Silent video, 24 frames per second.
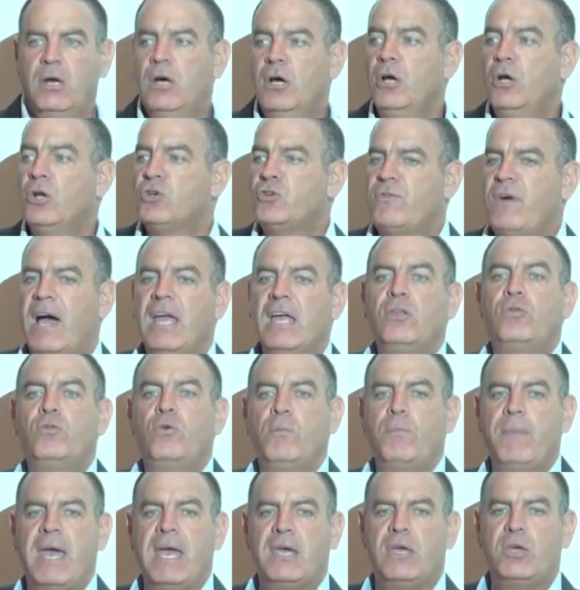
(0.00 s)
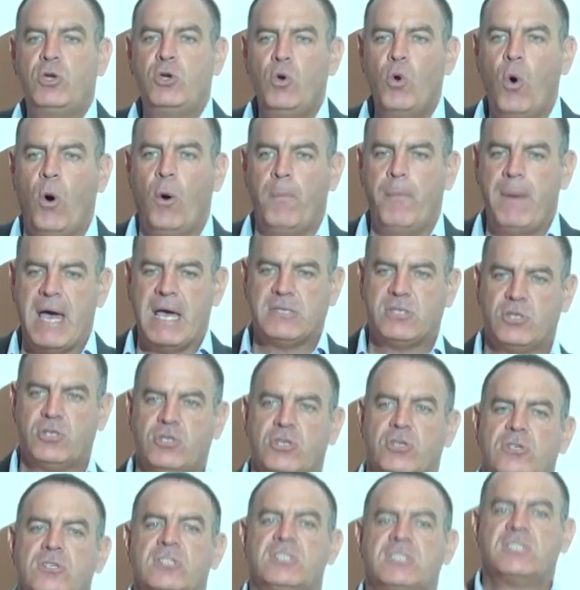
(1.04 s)
trying to make your
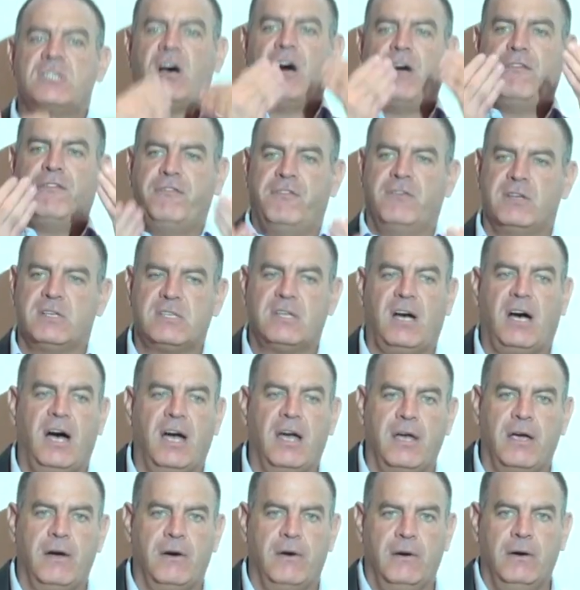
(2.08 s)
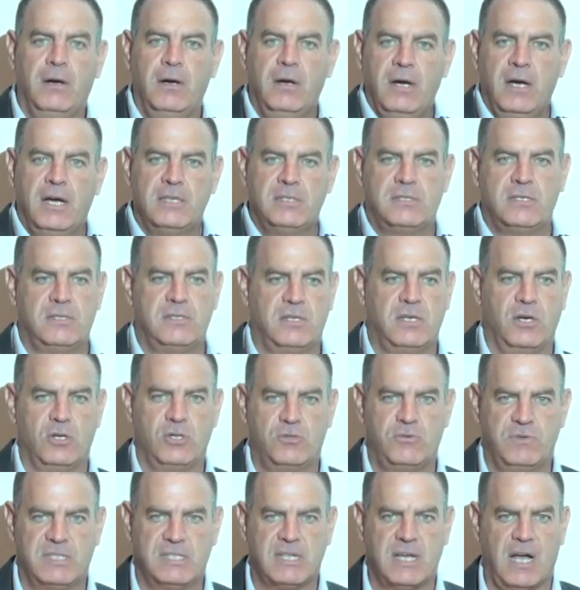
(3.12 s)
messages surface higher as the
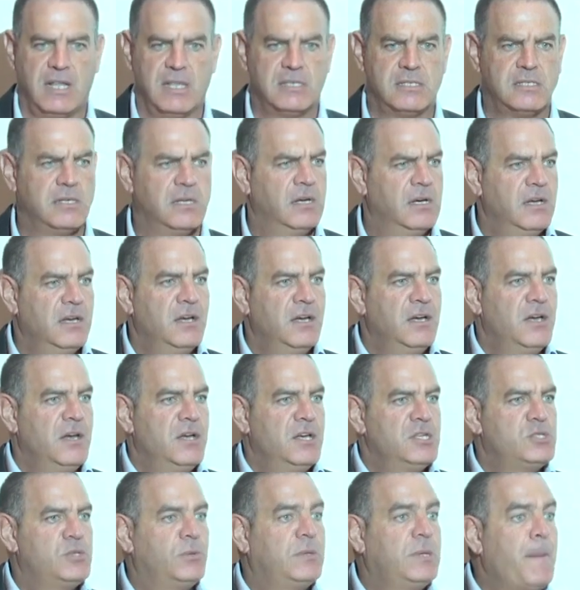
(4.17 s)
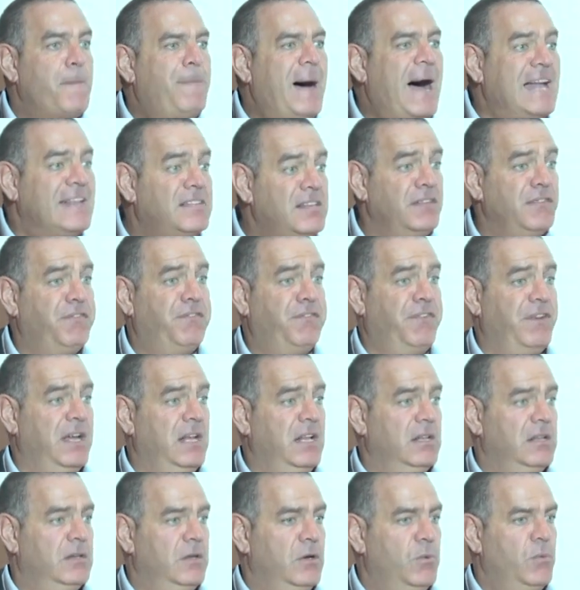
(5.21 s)
search results. So the
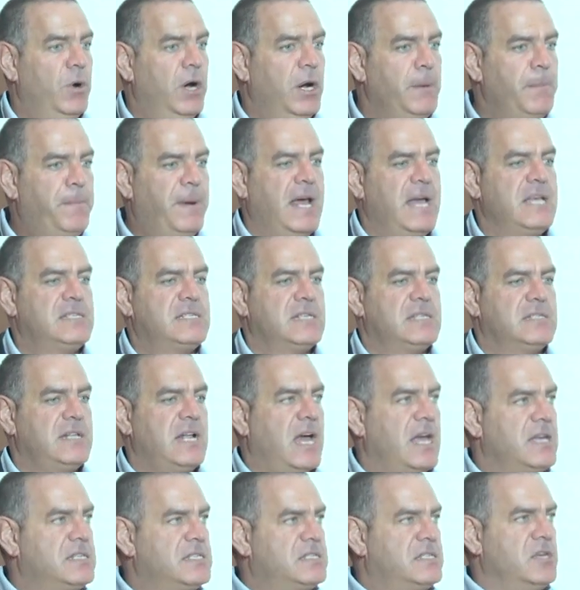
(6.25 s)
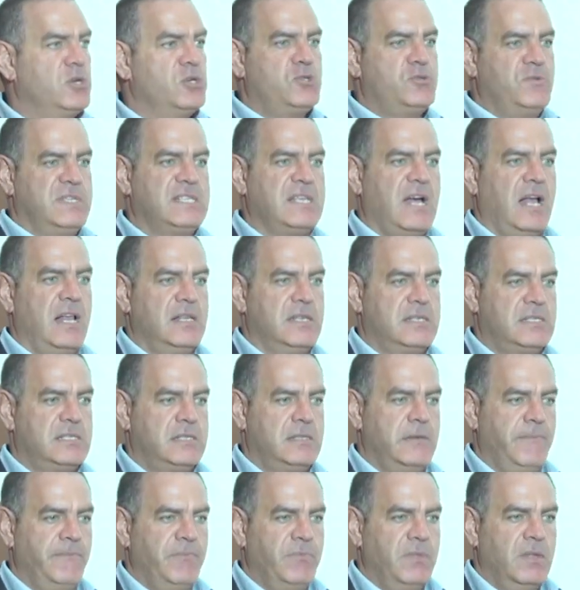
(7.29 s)
battlefield were in places like search results.
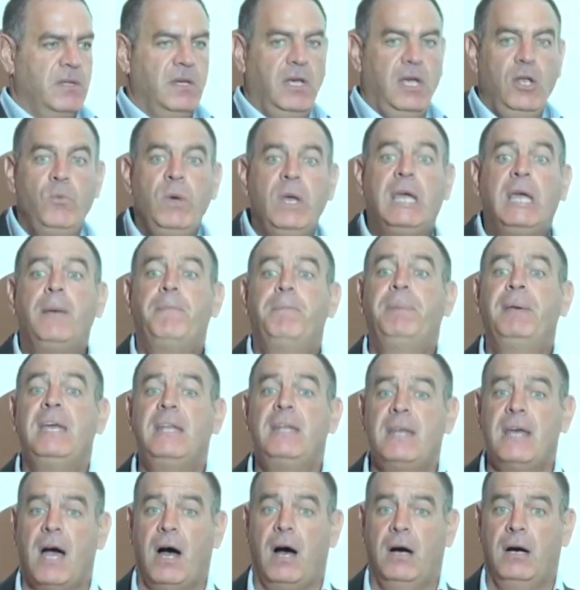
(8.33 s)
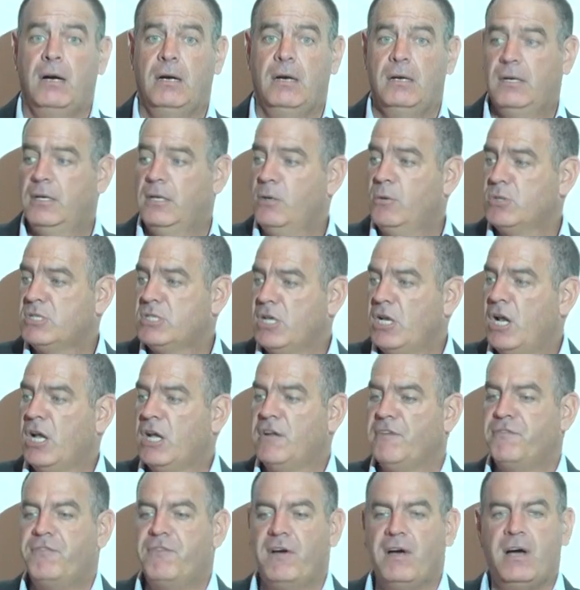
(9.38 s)
In Wikipedia, there was a lot
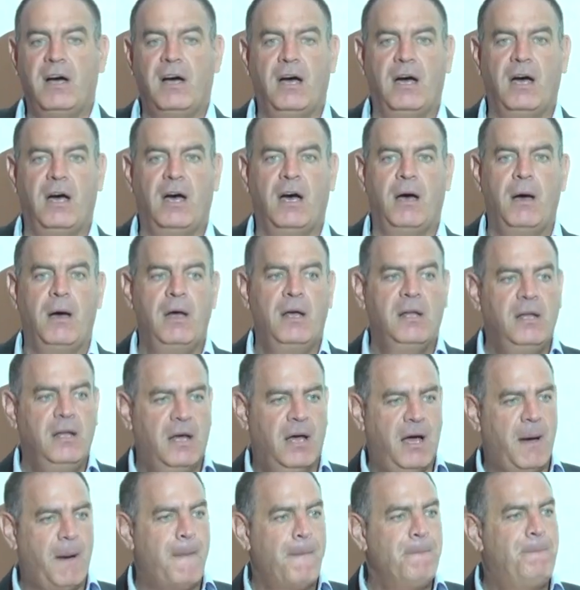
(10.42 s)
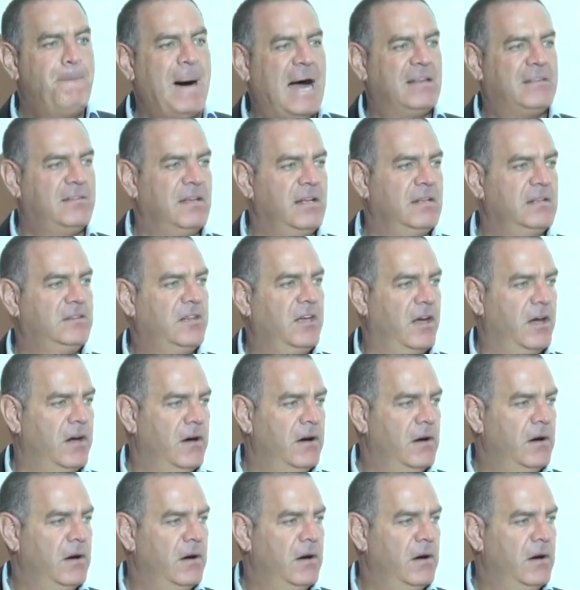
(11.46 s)
of battle there.